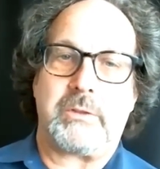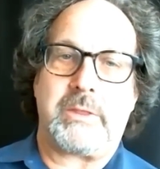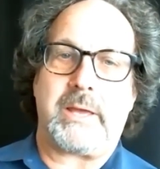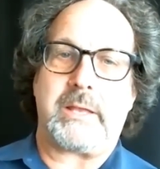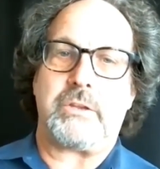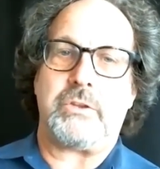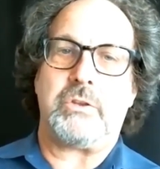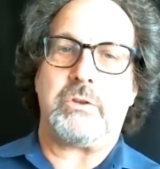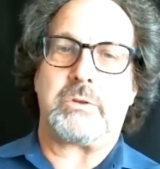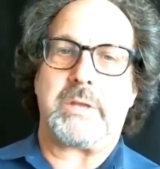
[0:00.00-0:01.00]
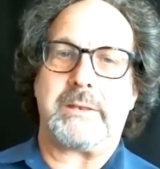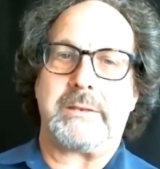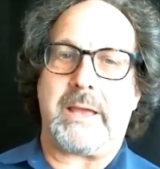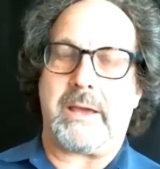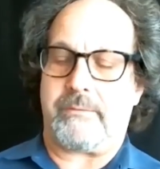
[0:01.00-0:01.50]
that you can
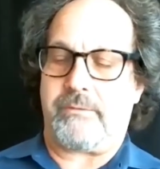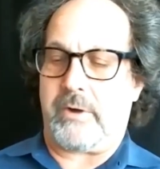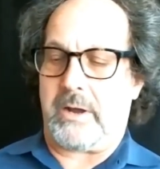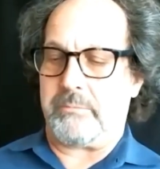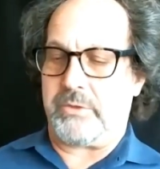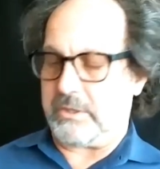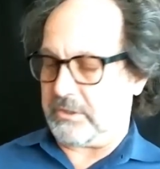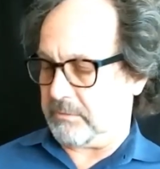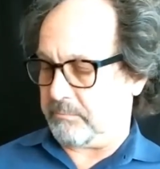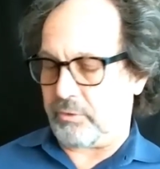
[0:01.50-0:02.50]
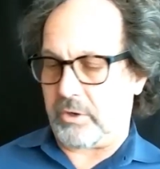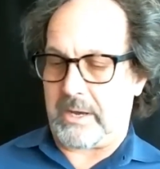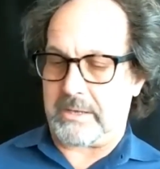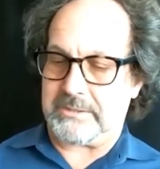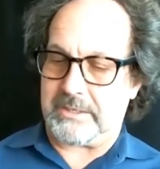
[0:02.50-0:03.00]
get from this
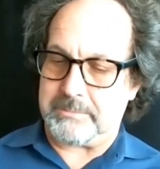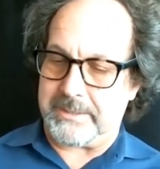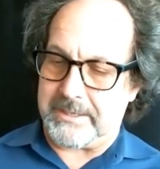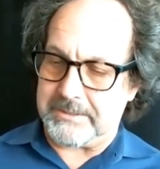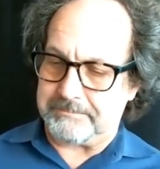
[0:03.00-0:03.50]
process because